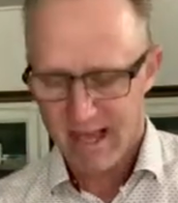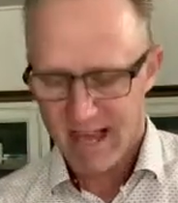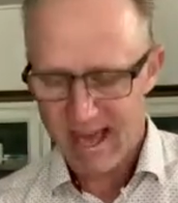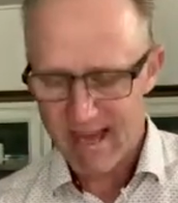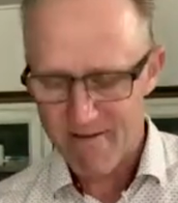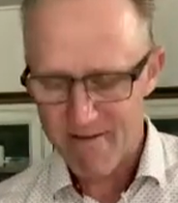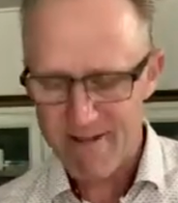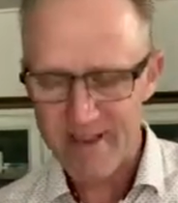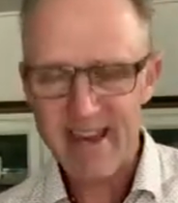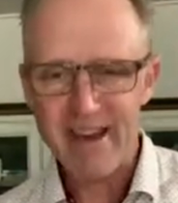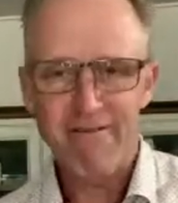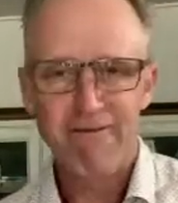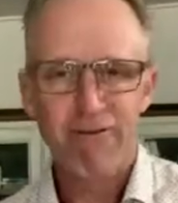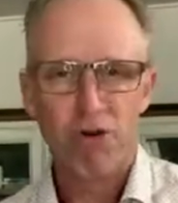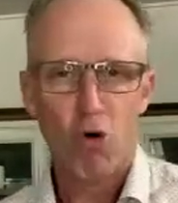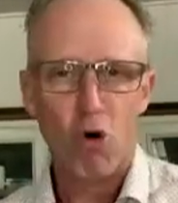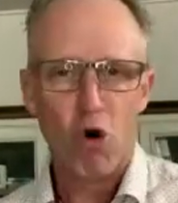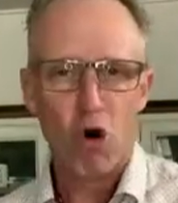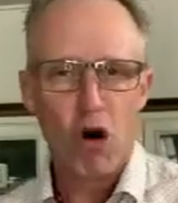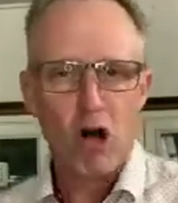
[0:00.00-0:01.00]
And
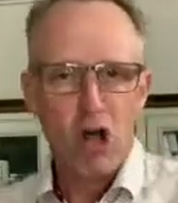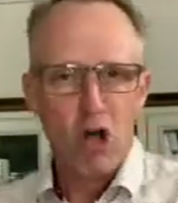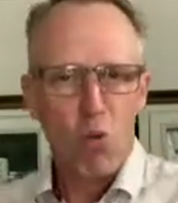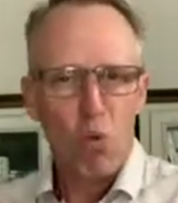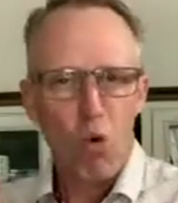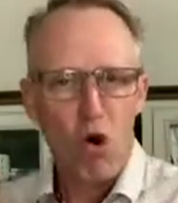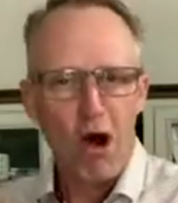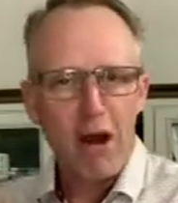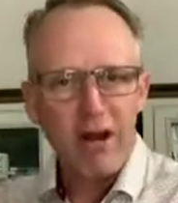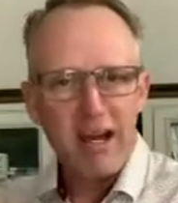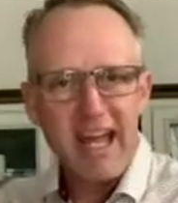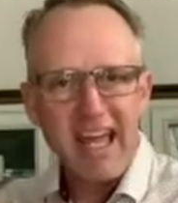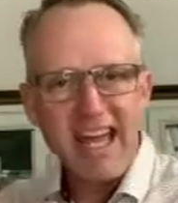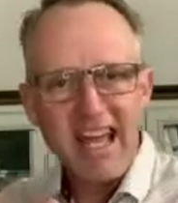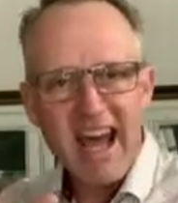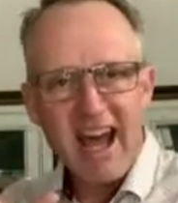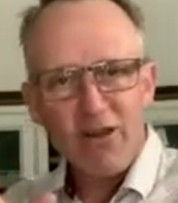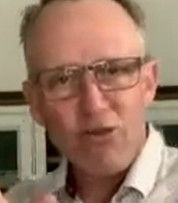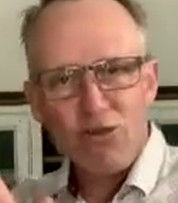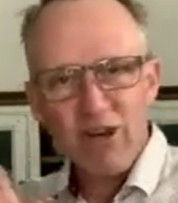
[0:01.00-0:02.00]
therefore, what
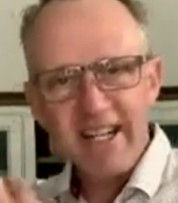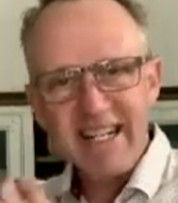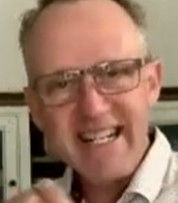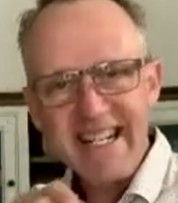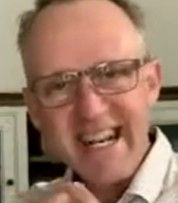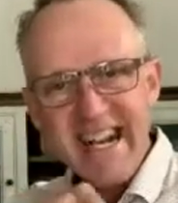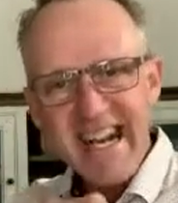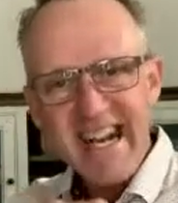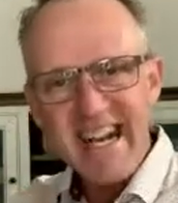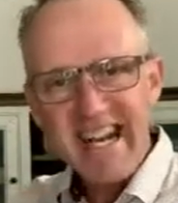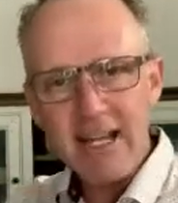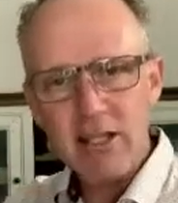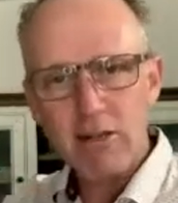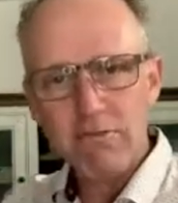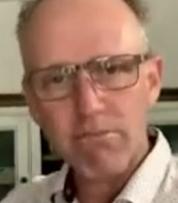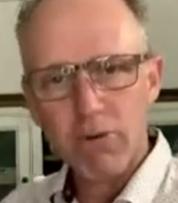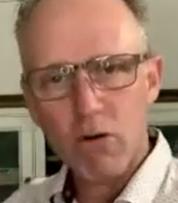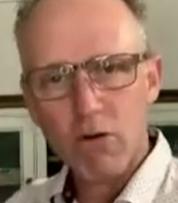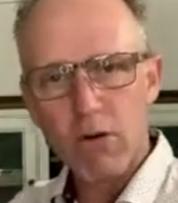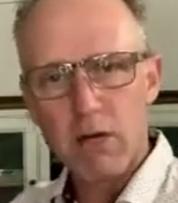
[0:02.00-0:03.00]
he had written in his
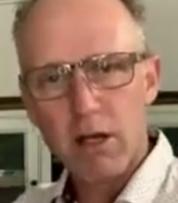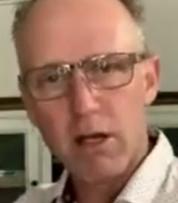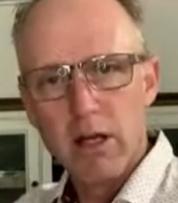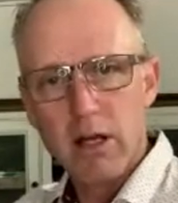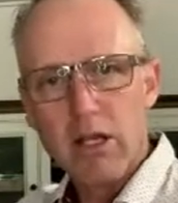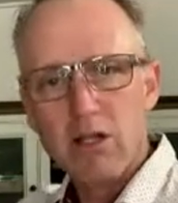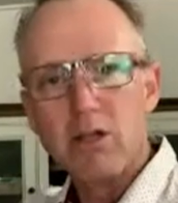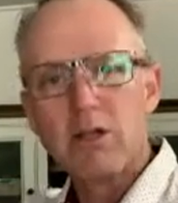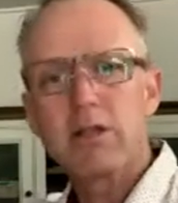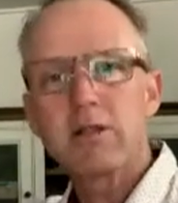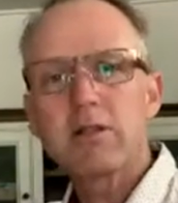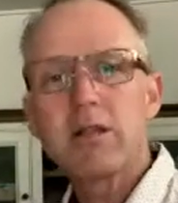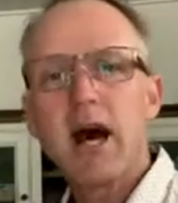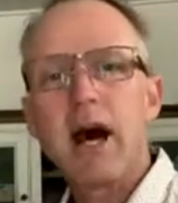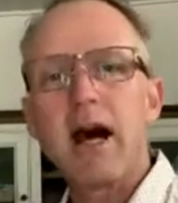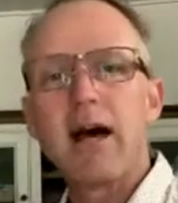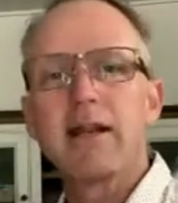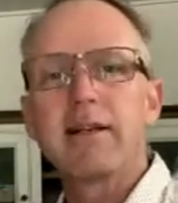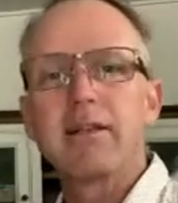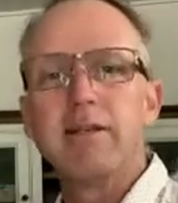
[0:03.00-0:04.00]
book
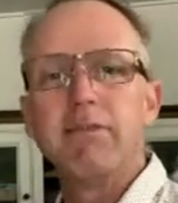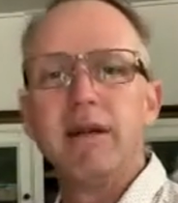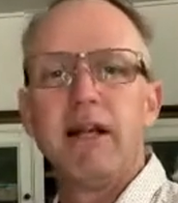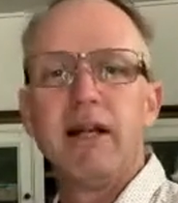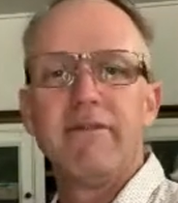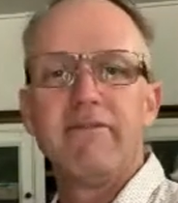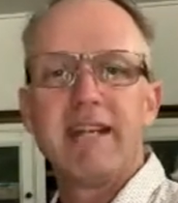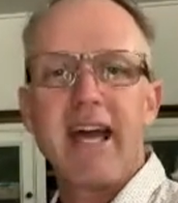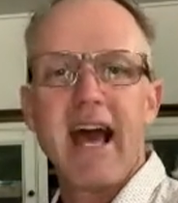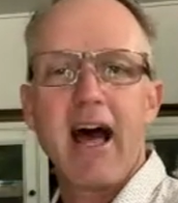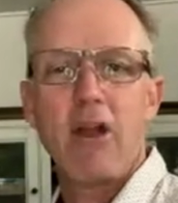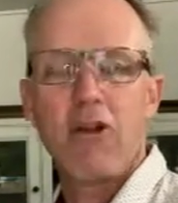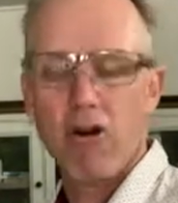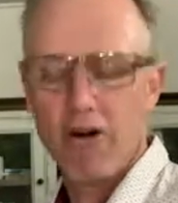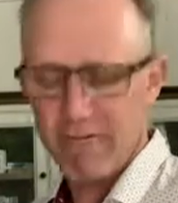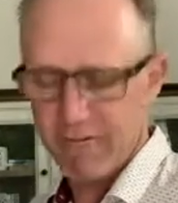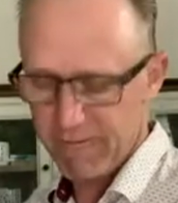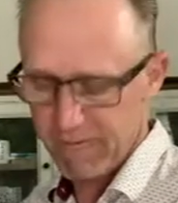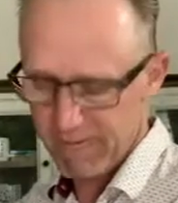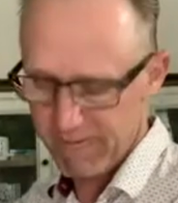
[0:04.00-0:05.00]
started to be lived out
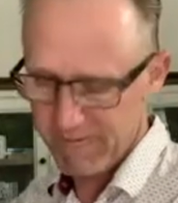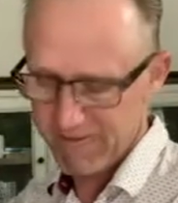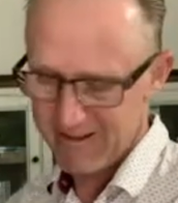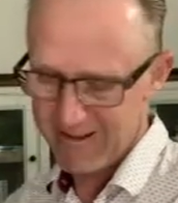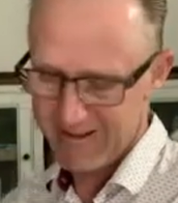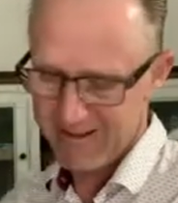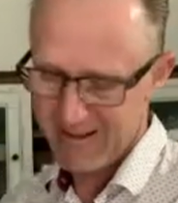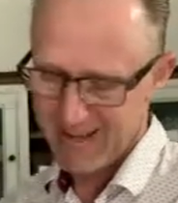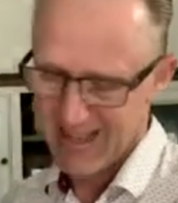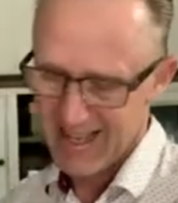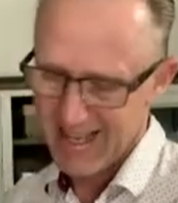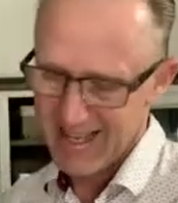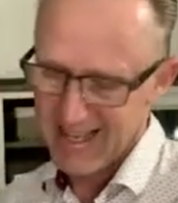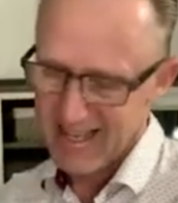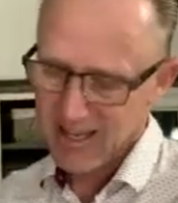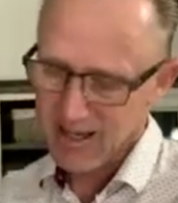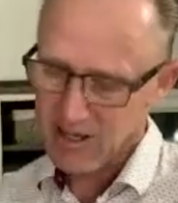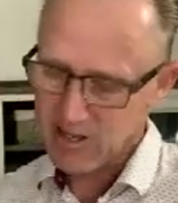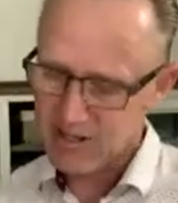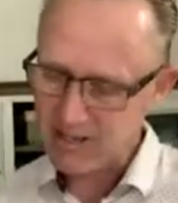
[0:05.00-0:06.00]
of.
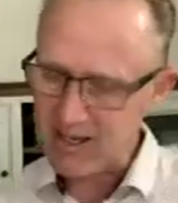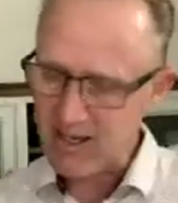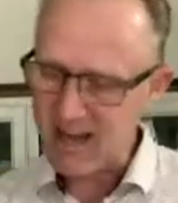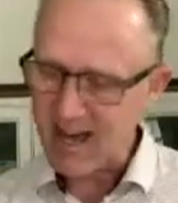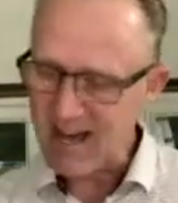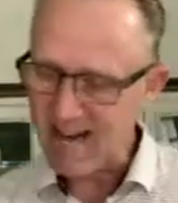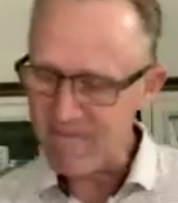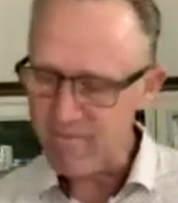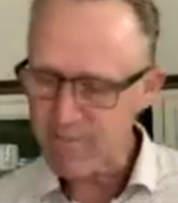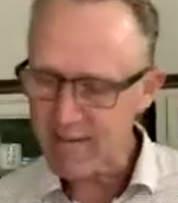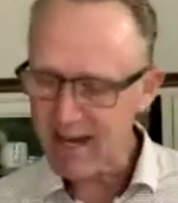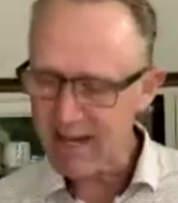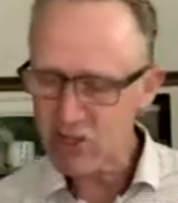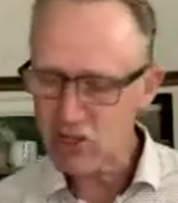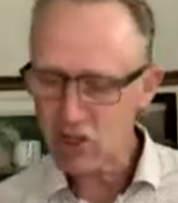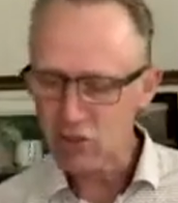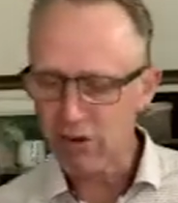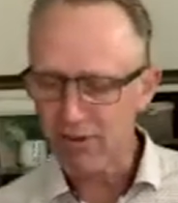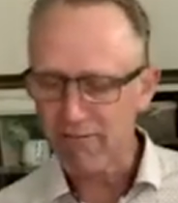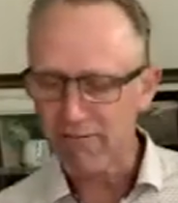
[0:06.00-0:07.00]
You see, I have
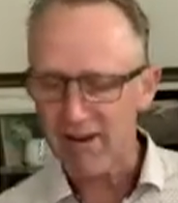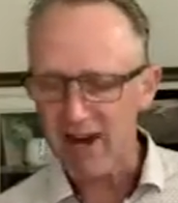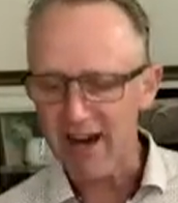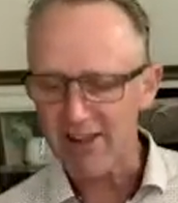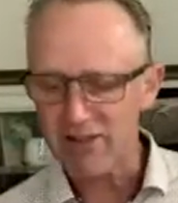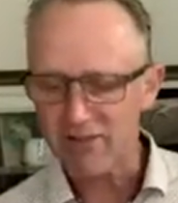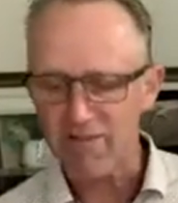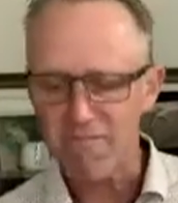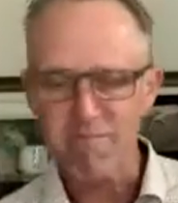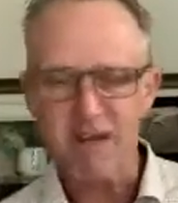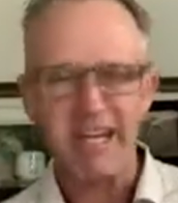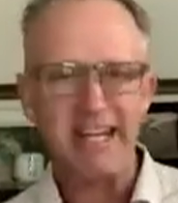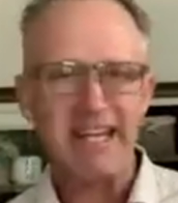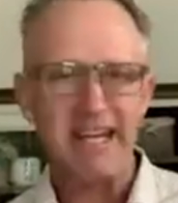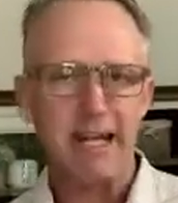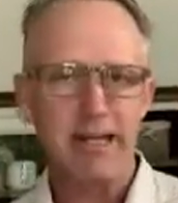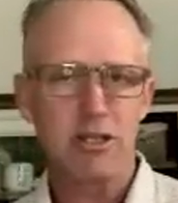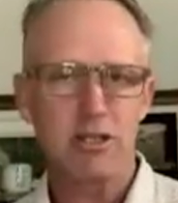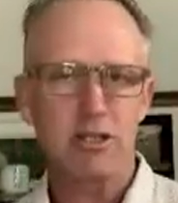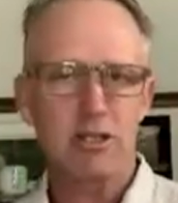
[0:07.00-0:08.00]
made you a father of many
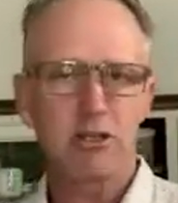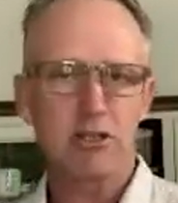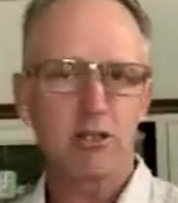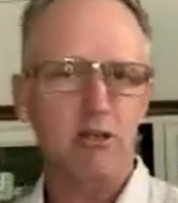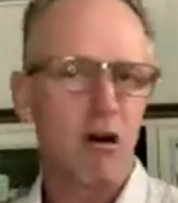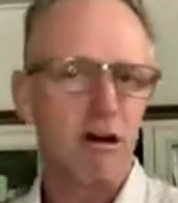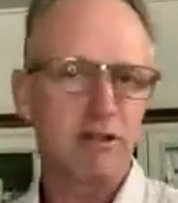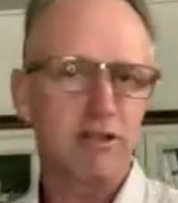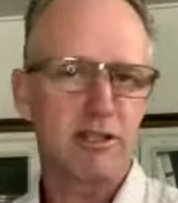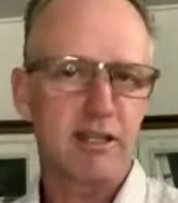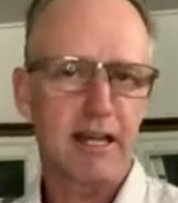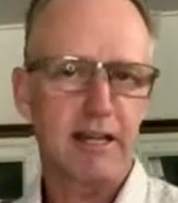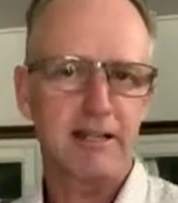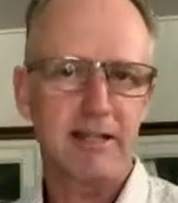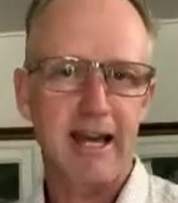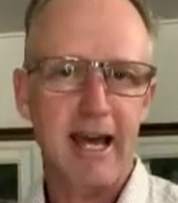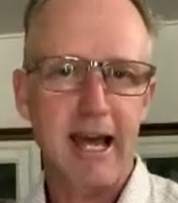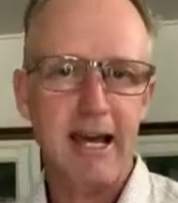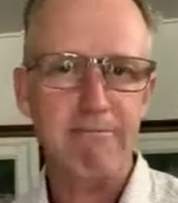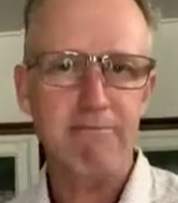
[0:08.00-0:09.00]
nations, God said
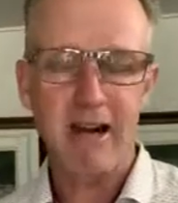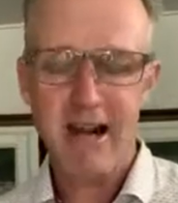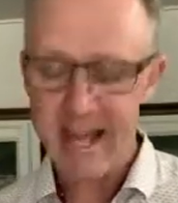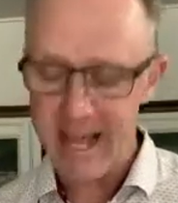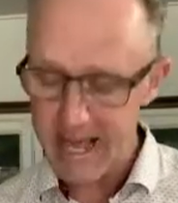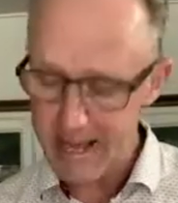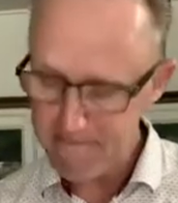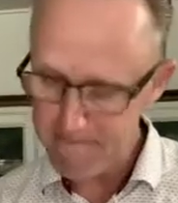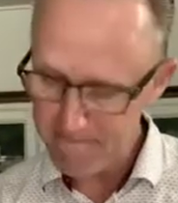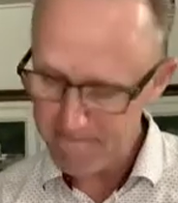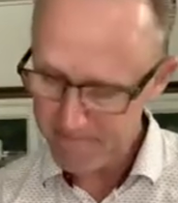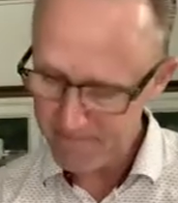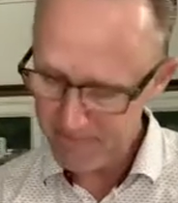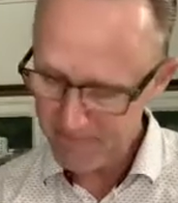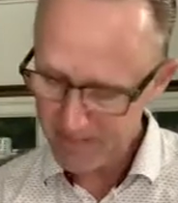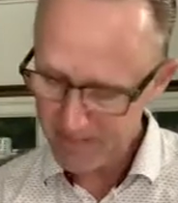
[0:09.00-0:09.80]
to Abraham.